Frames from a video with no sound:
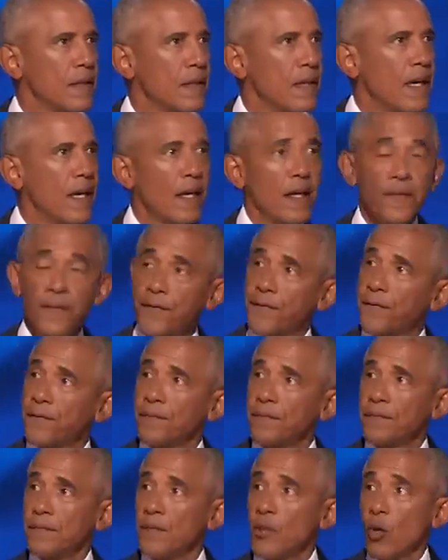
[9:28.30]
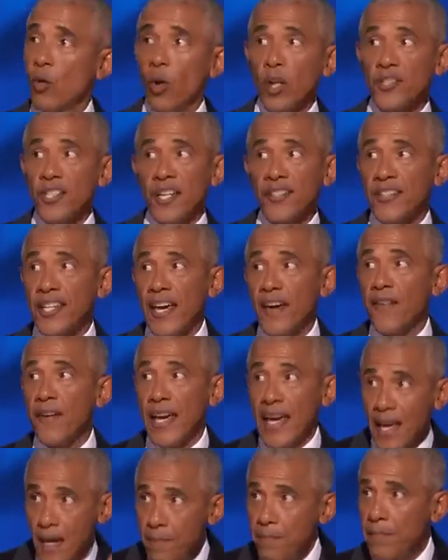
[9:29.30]
if you will just give
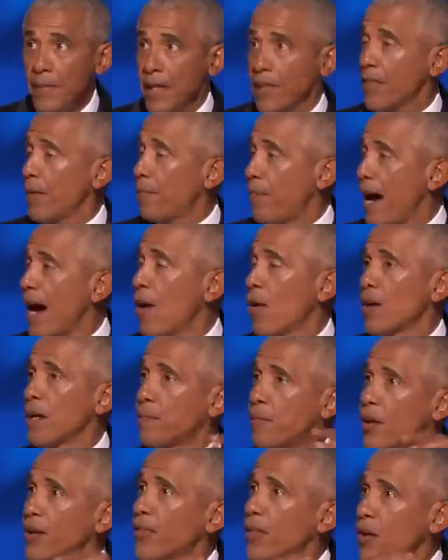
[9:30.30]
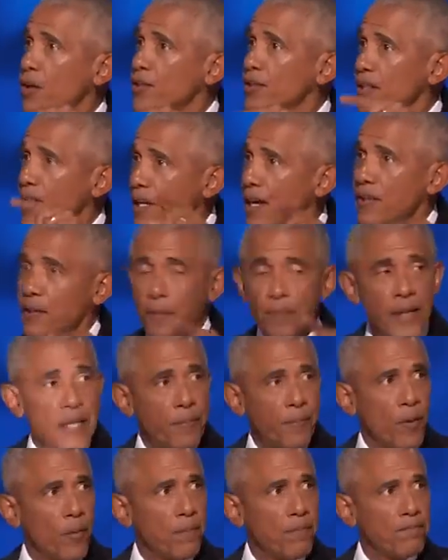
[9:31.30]
him the power to put those other
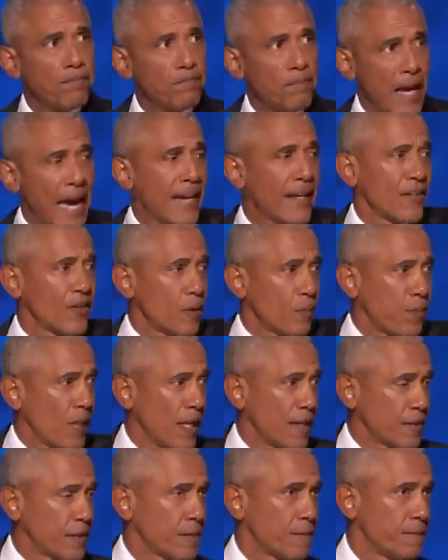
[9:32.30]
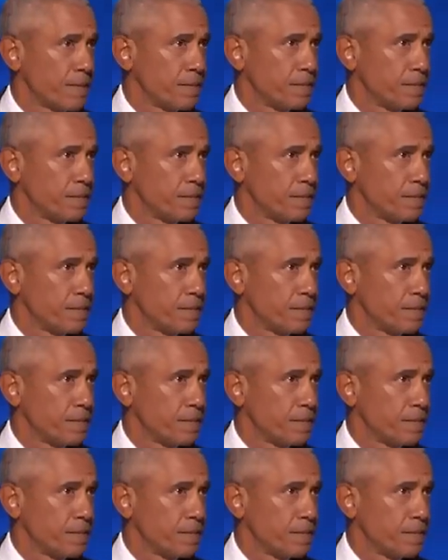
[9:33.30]
people back in their place.